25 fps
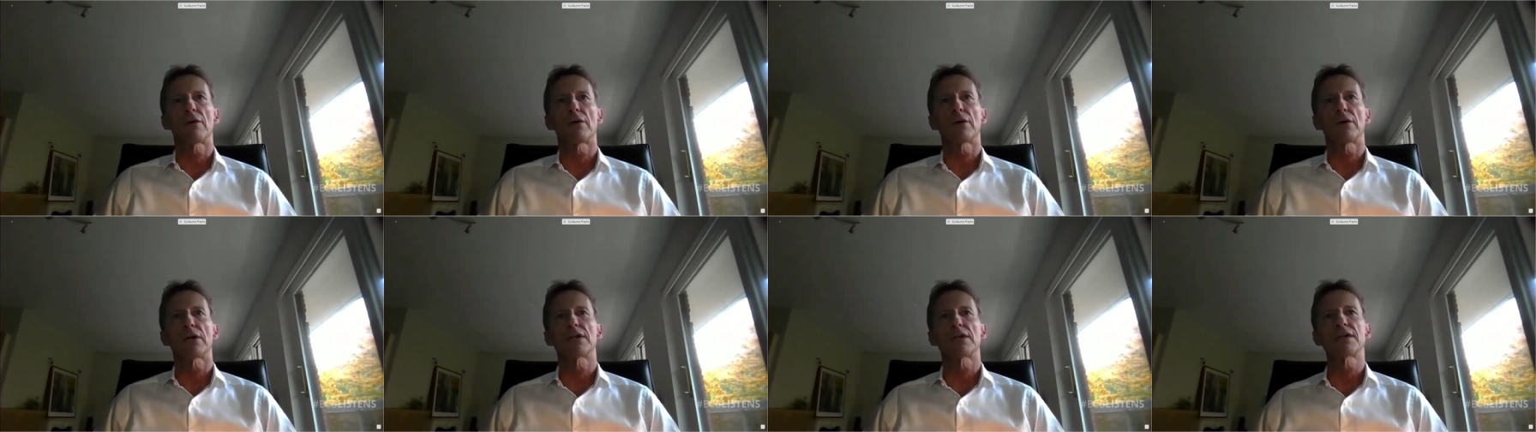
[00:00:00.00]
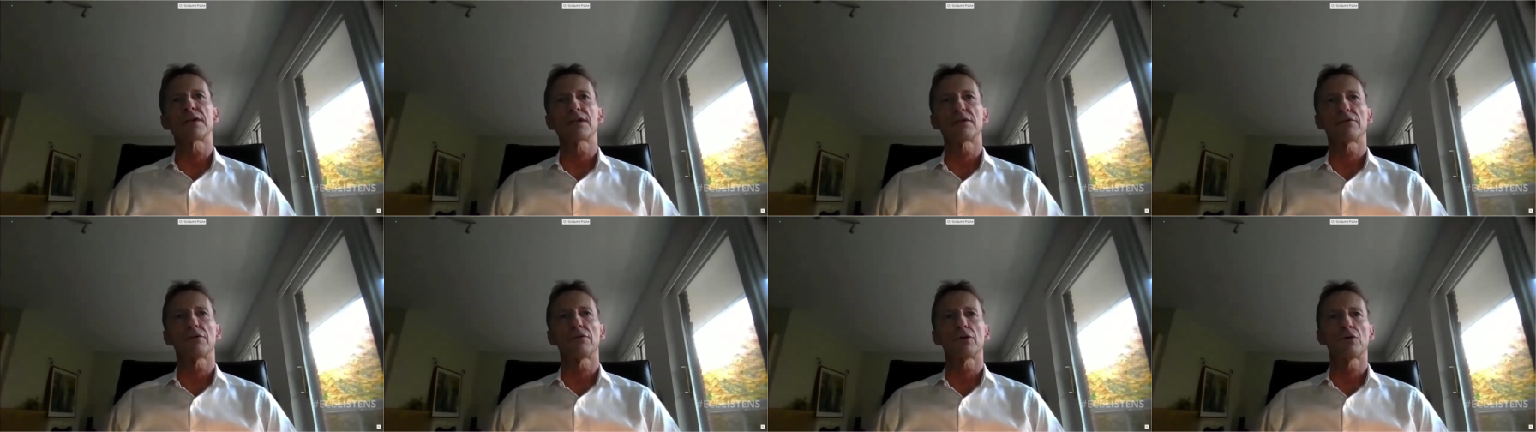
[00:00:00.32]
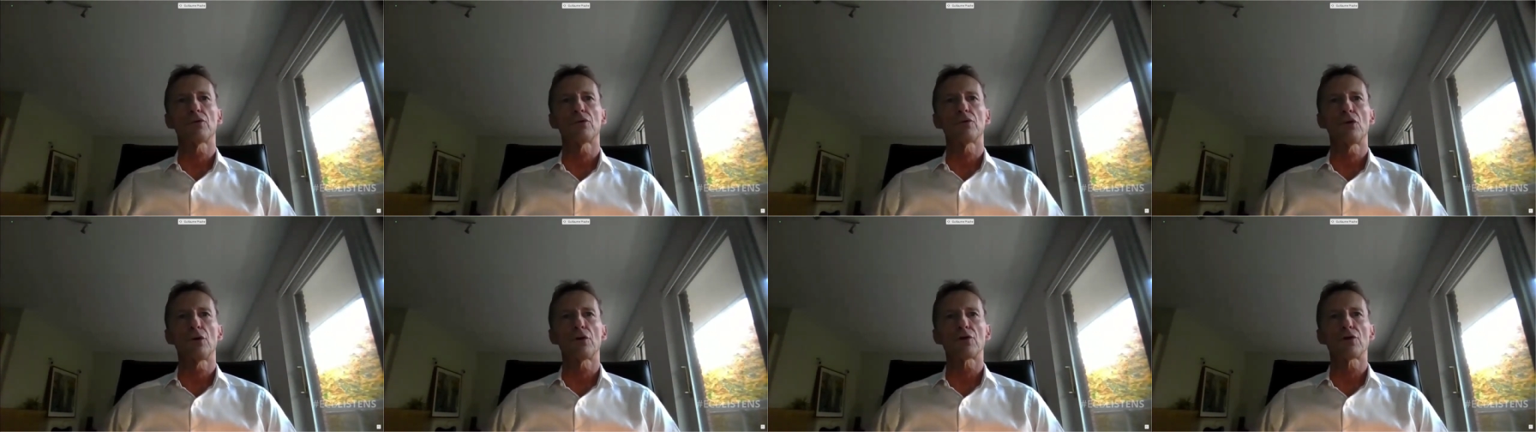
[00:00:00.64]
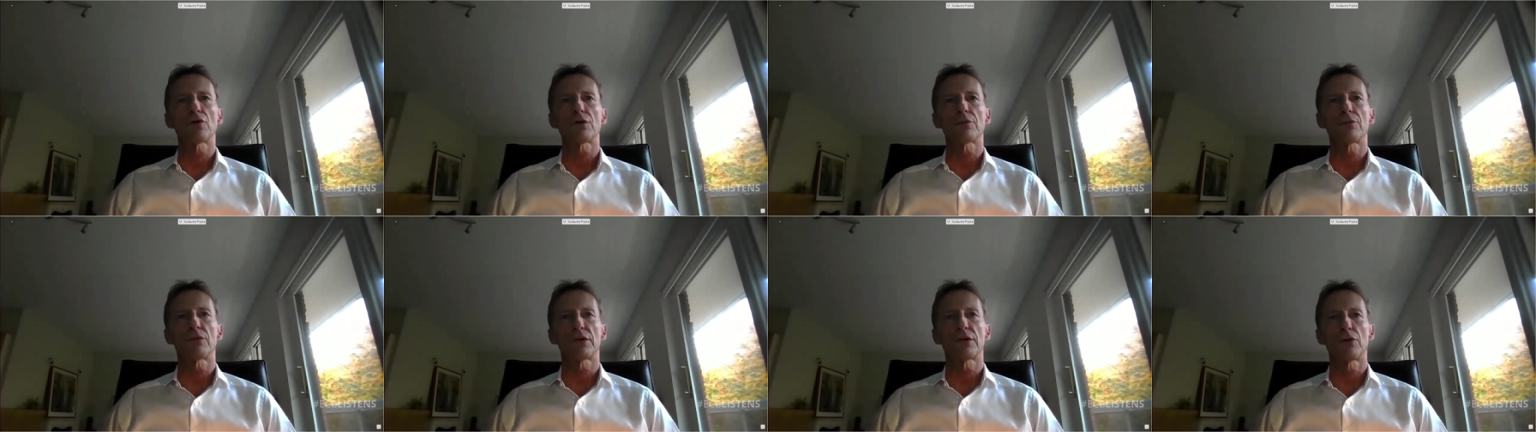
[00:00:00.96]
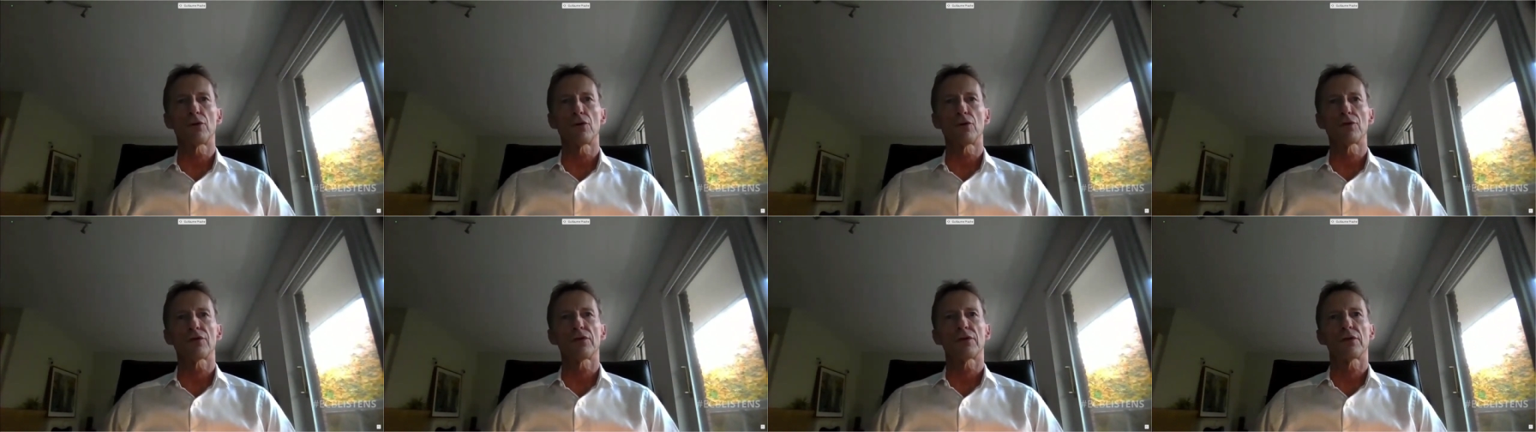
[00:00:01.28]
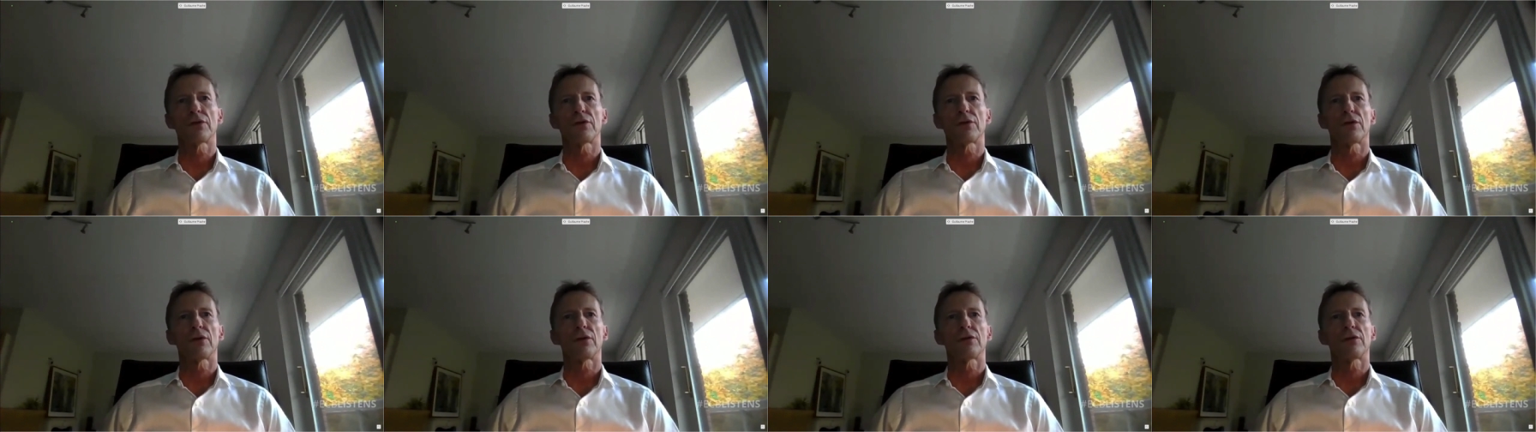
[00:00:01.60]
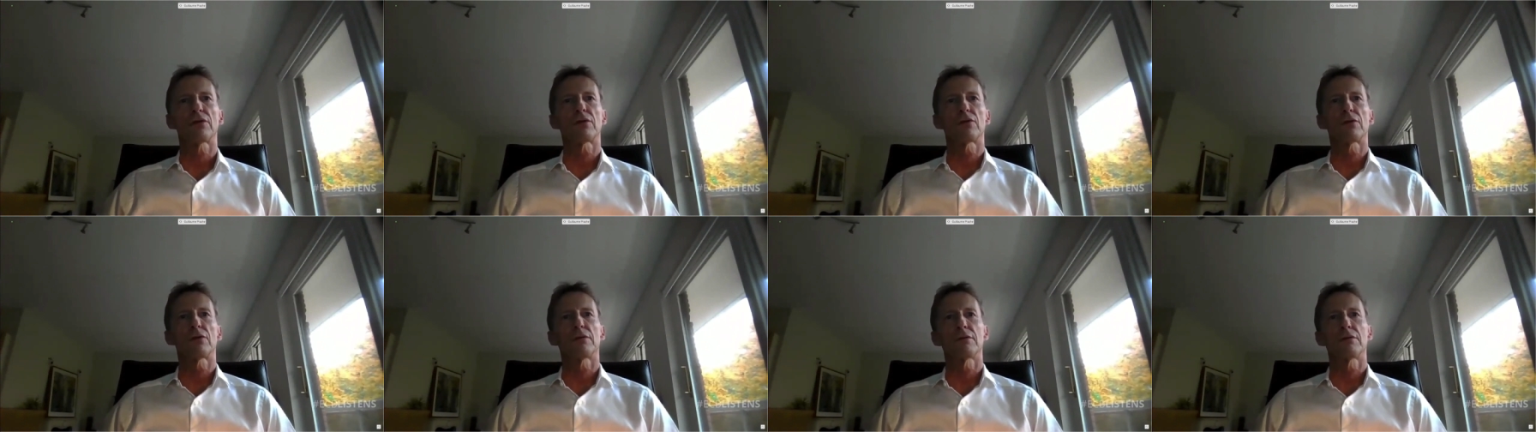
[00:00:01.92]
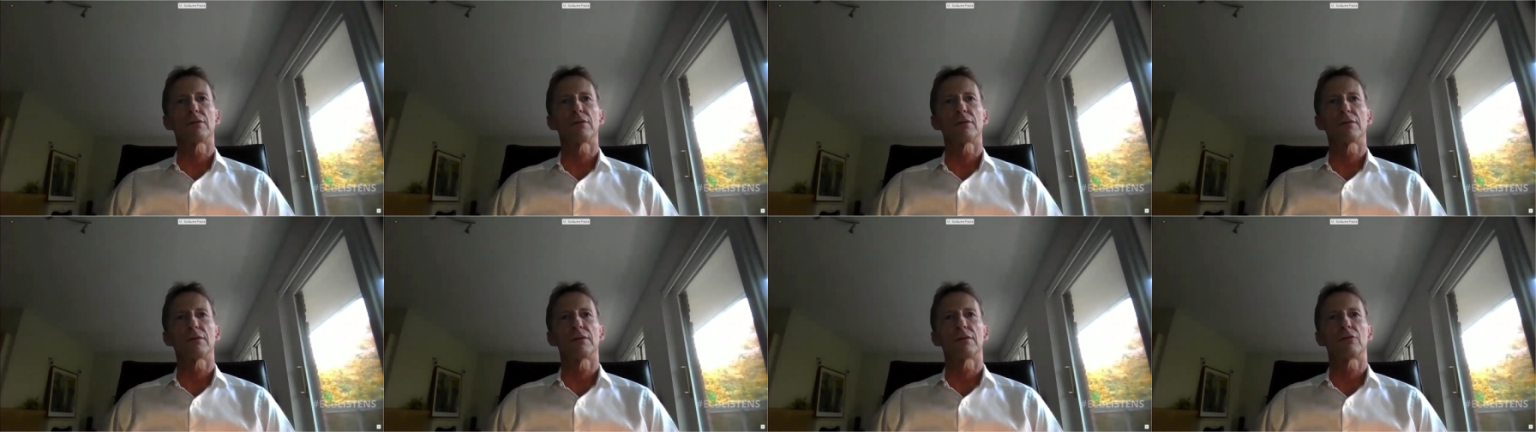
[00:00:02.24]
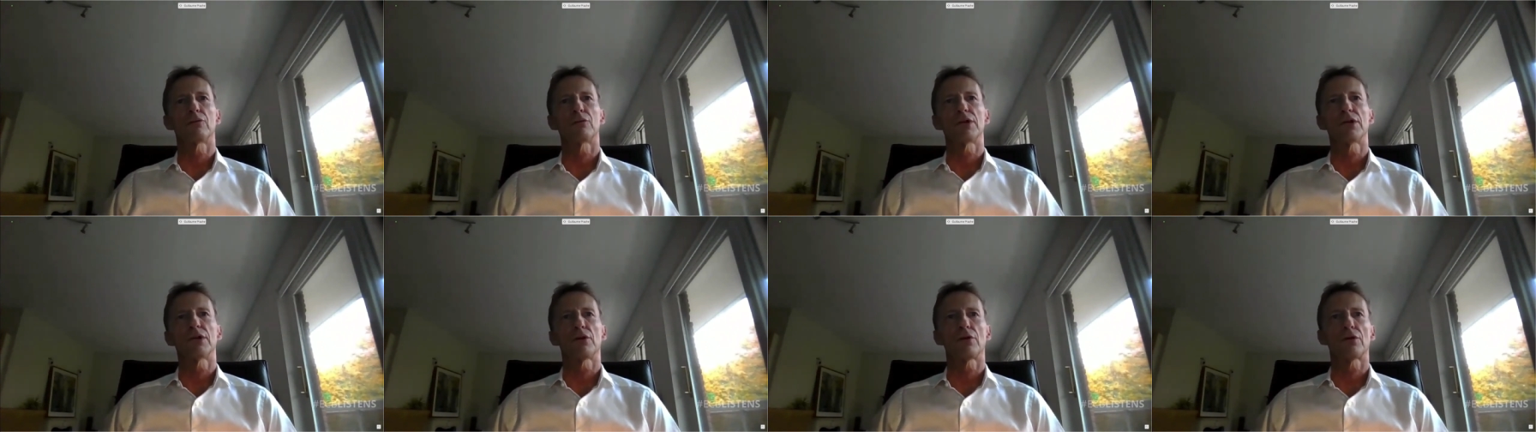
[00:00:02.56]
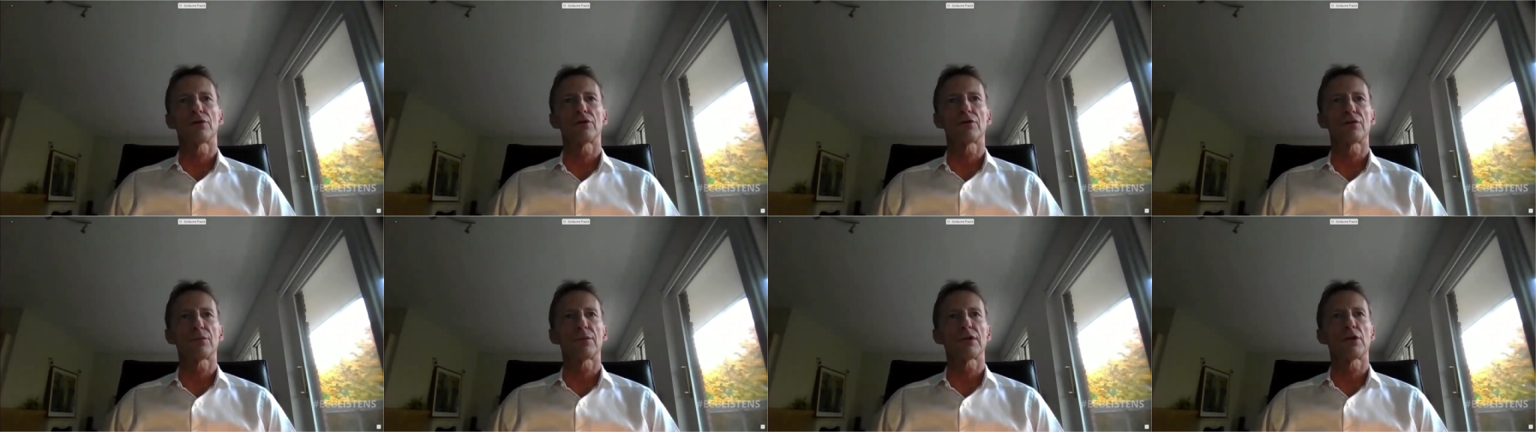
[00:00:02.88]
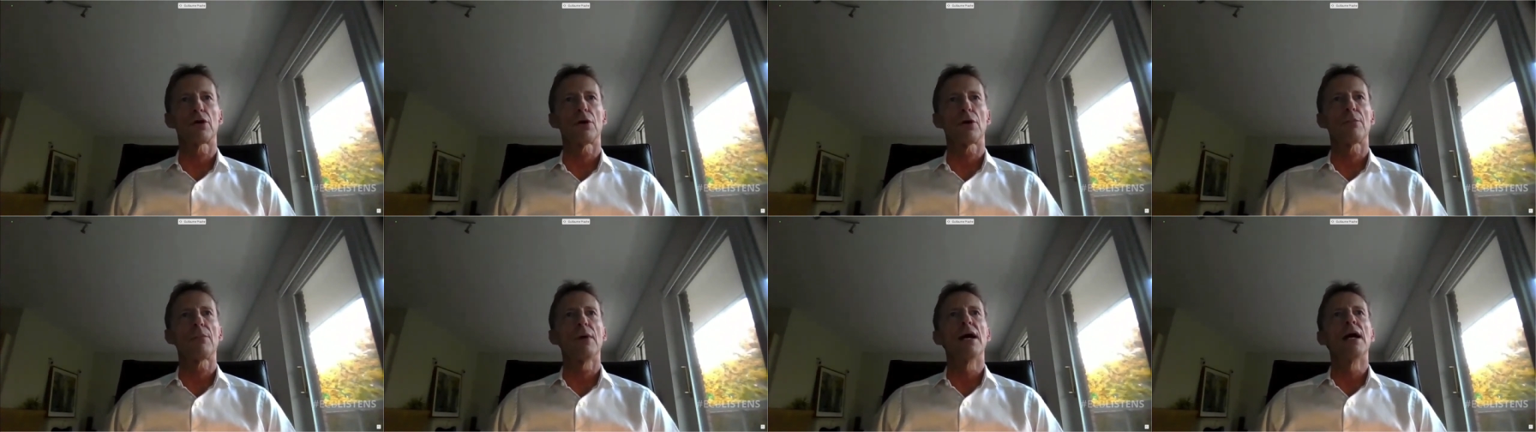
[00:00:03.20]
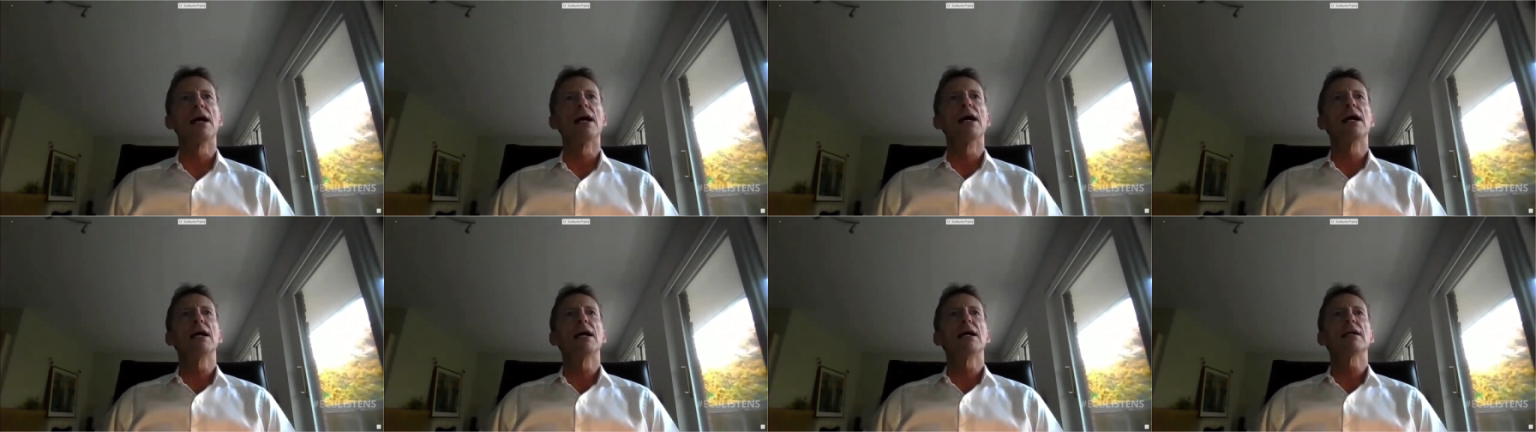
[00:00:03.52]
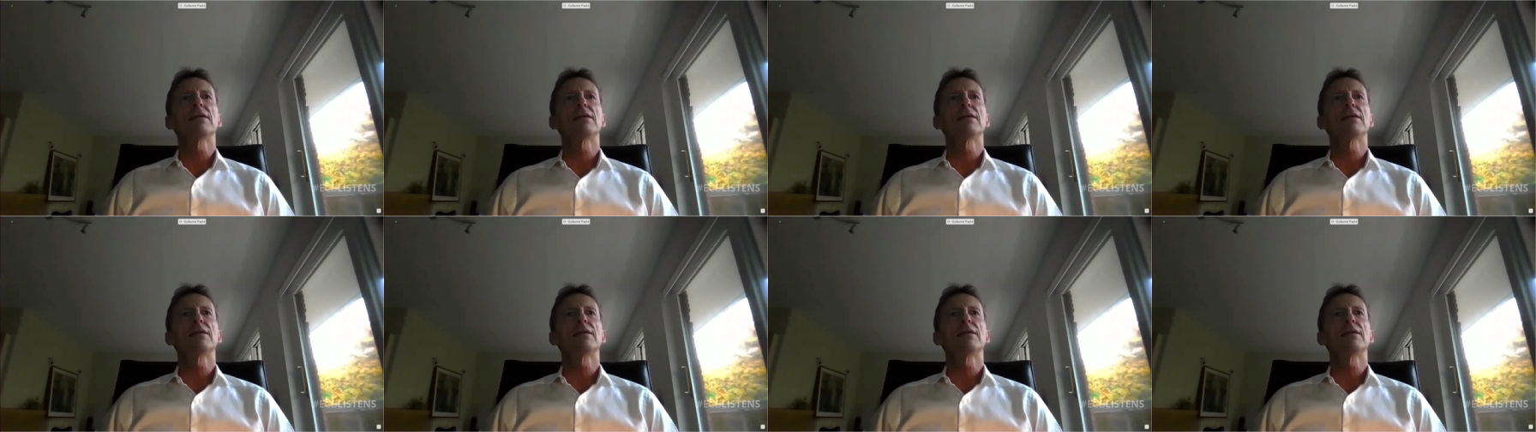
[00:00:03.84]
Now it's even worse because uh, the returns become